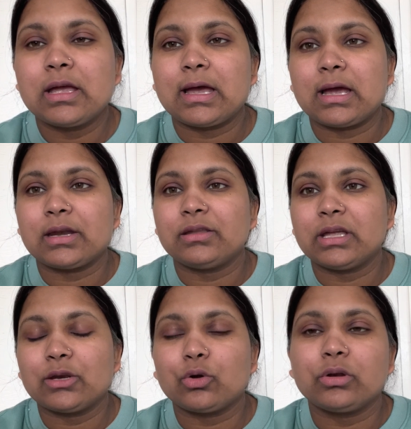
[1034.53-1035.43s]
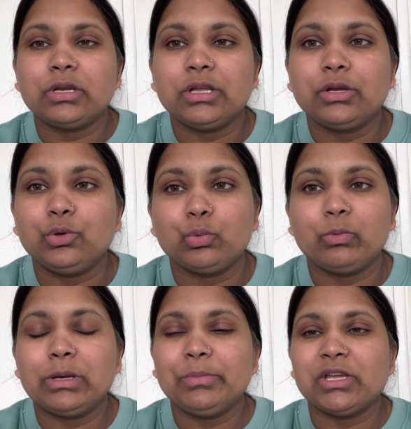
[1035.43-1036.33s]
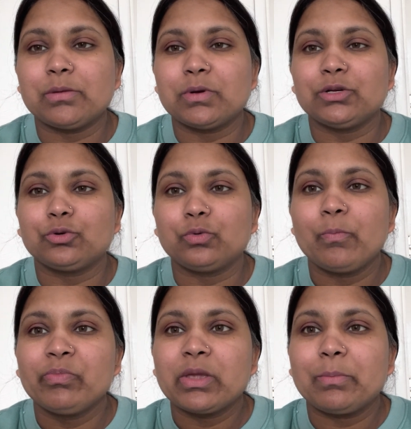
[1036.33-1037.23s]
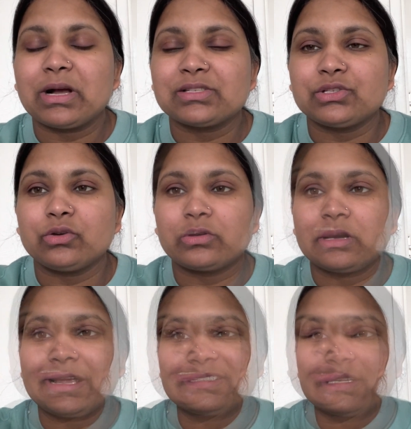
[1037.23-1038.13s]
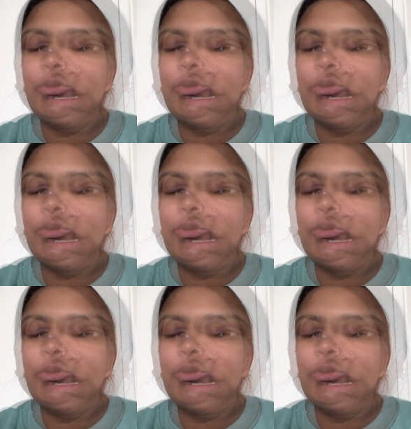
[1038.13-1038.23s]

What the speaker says: and then only you will be able to pass your exam.